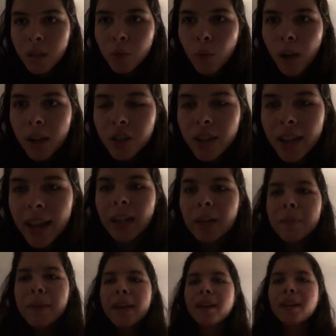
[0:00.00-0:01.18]
Do you watch
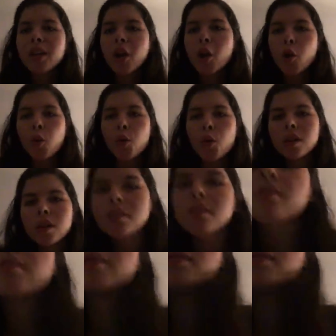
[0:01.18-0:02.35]
anime? No.
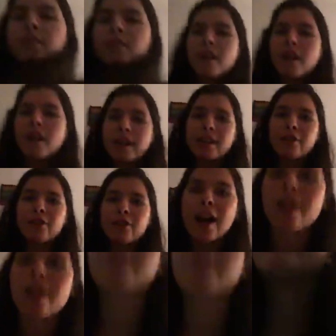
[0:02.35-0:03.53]
I never
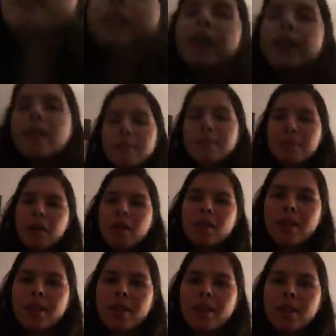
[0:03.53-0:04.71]
have, and I
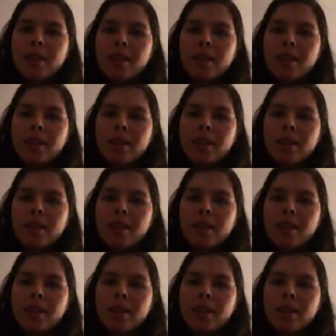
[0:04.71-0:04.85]
probably never